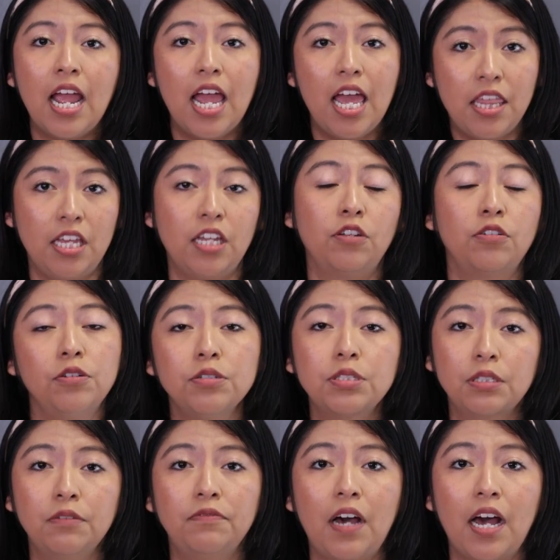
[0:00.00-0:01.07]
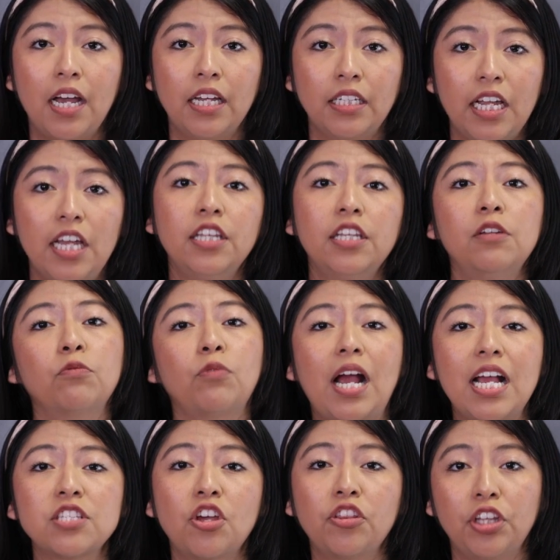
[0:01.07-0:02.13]
and then crucified and then
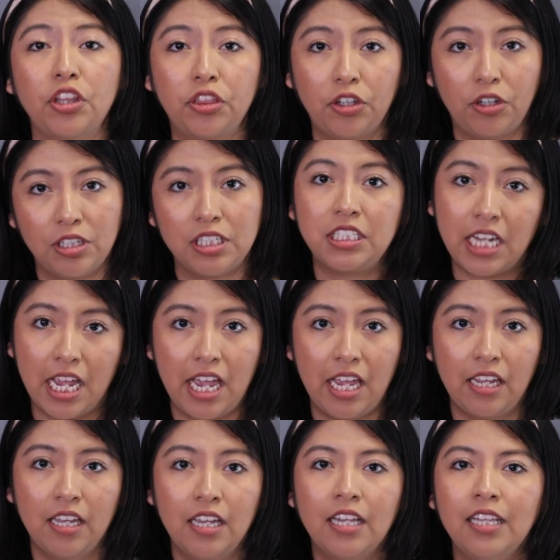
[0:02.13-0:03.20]
rise on the third day.